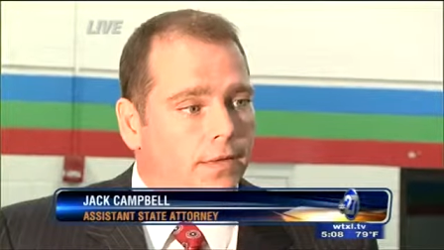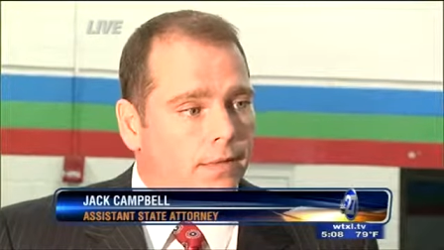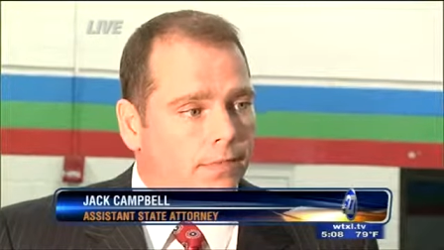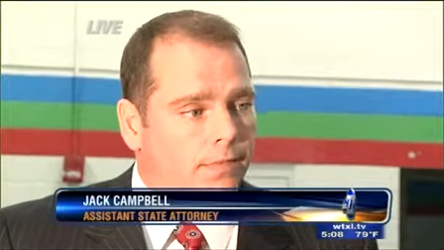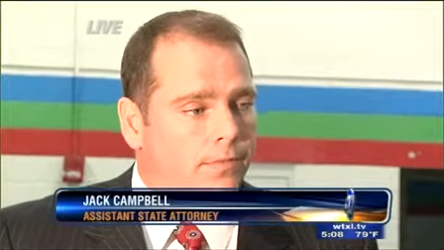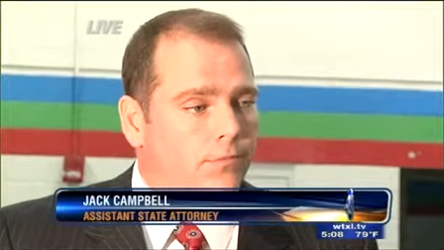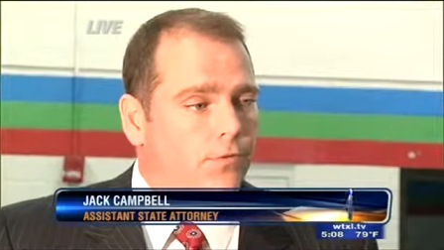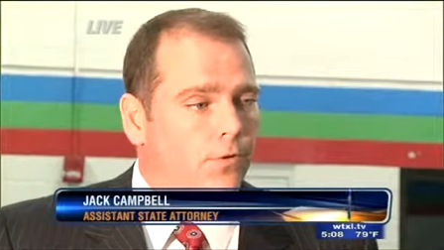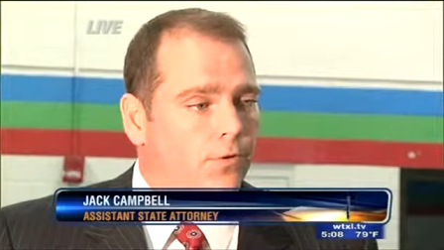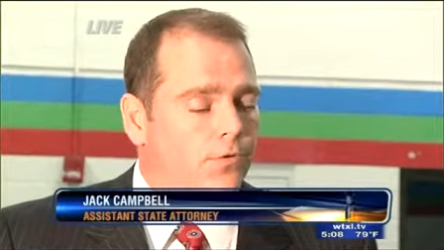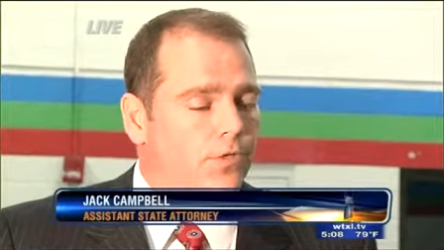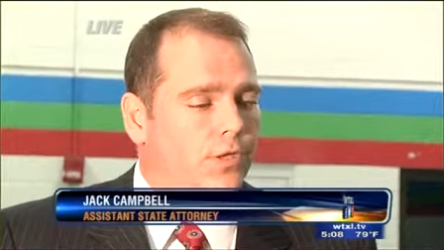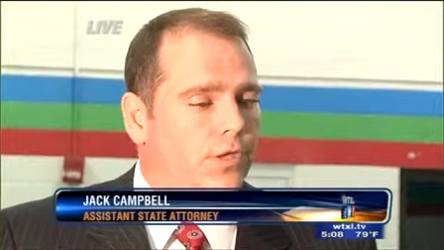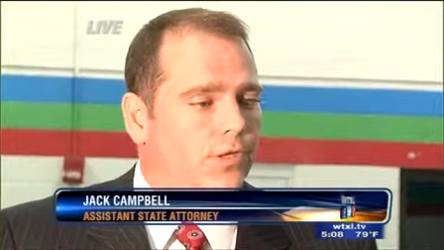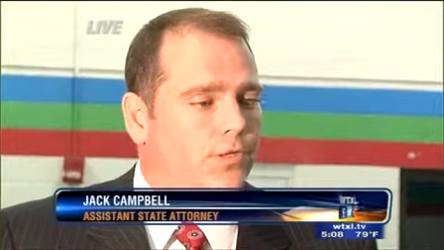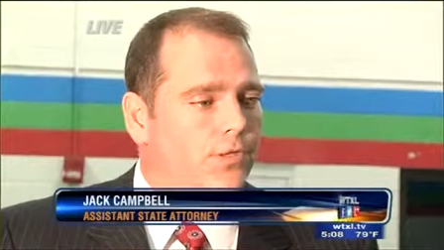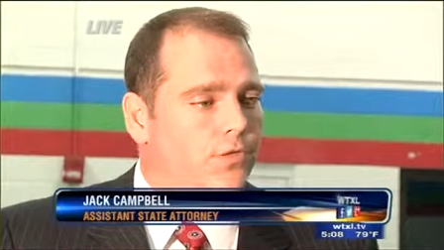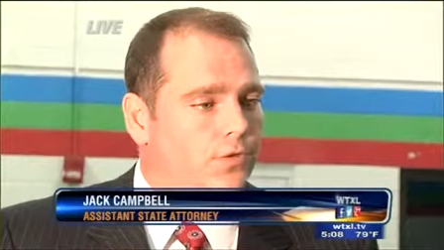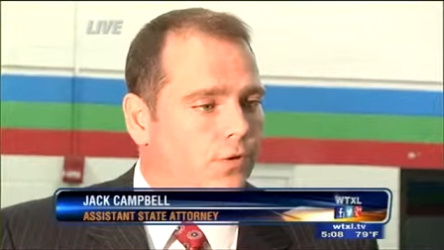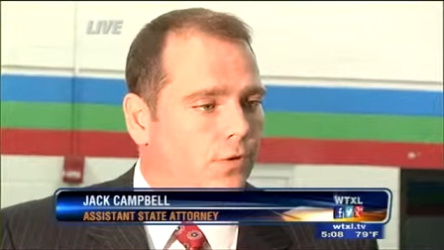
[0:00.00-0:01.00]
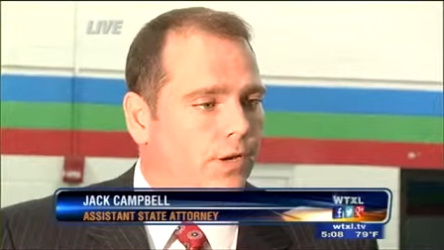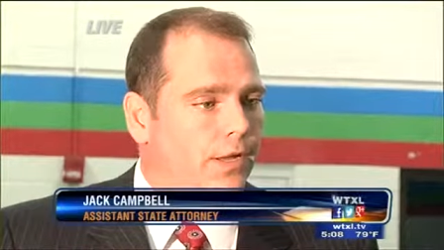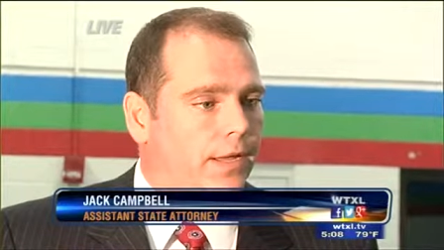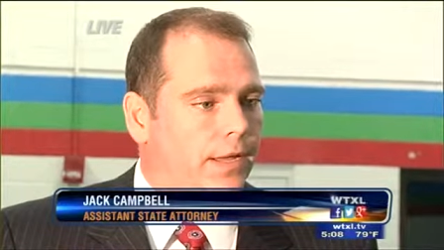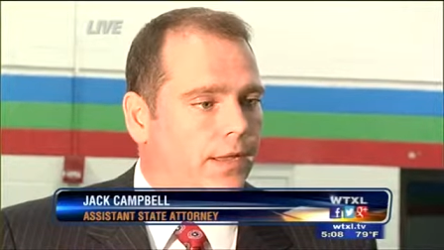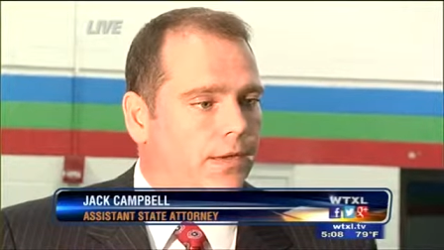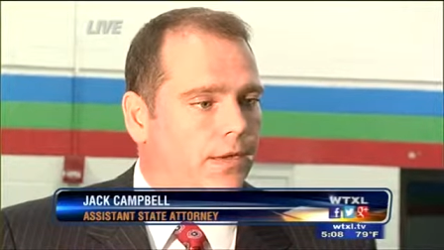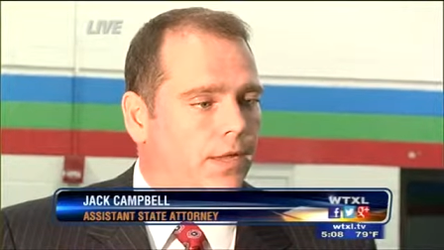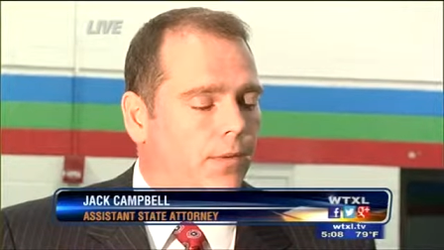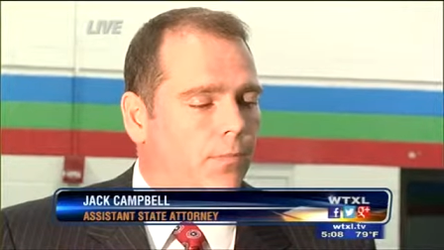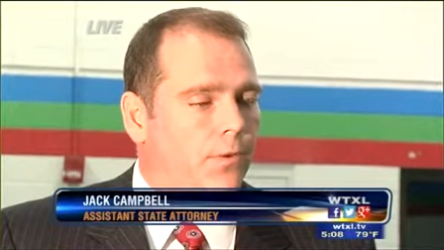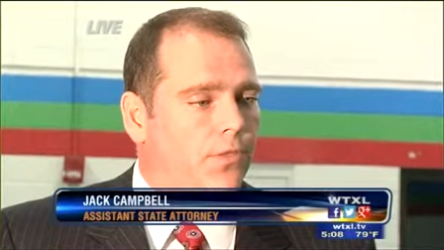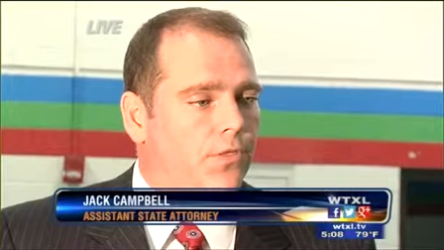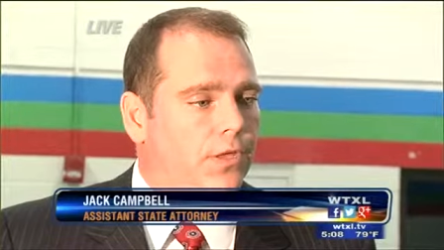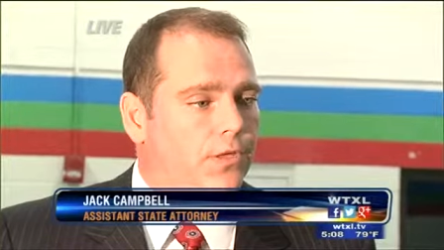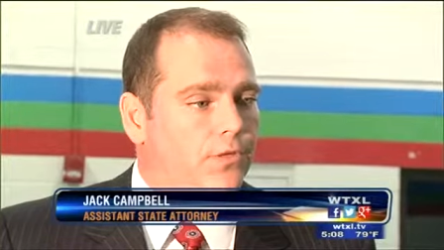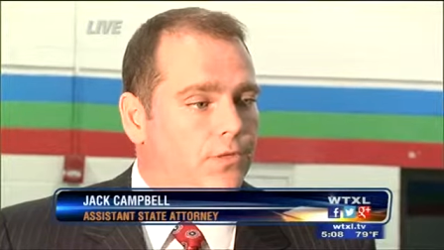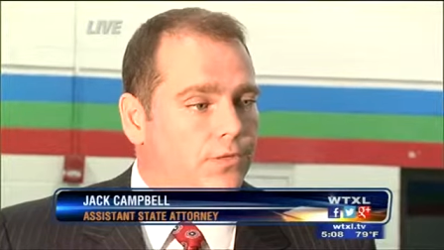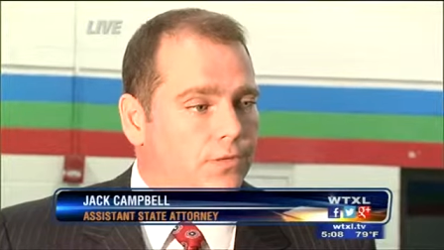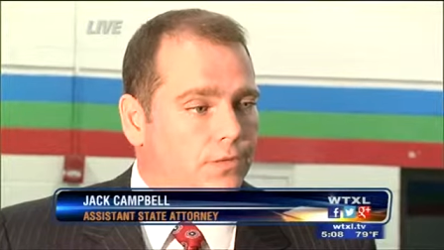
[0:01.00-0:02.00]
the truth is it's going to end up with
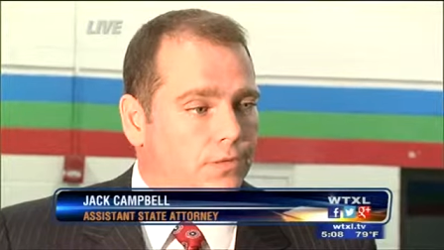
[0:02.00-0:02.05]
these